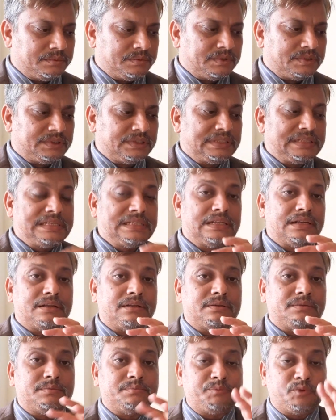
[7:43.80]
it is,
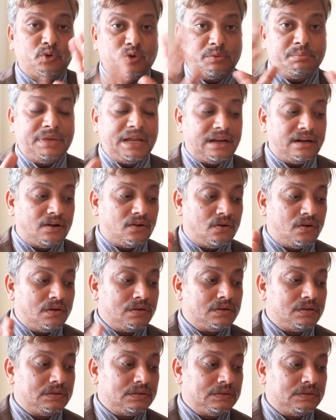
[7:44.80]
product backlog,
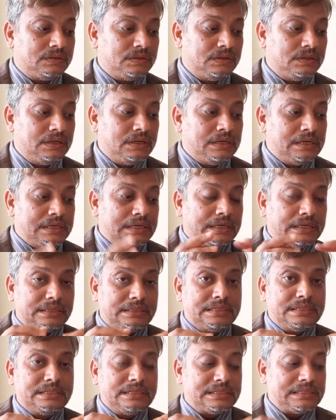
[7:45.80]
it
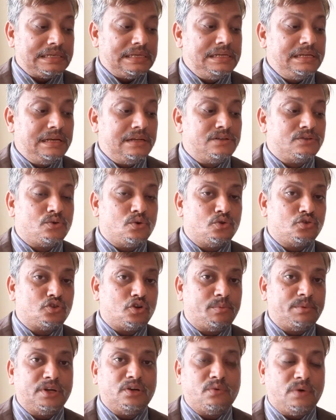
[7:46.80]
is the single source
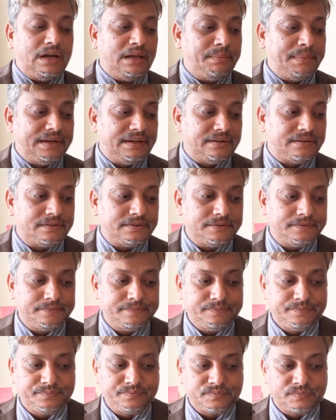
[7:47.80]
of requirement
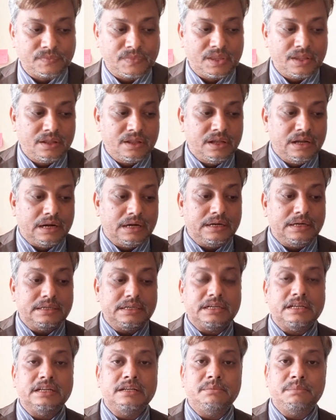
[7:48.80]

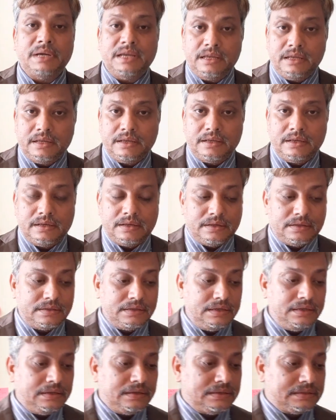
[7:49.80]
undertaken by
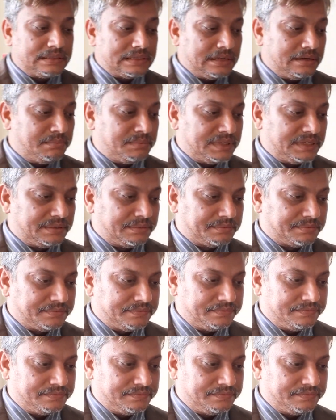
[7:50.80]
the Scrum team.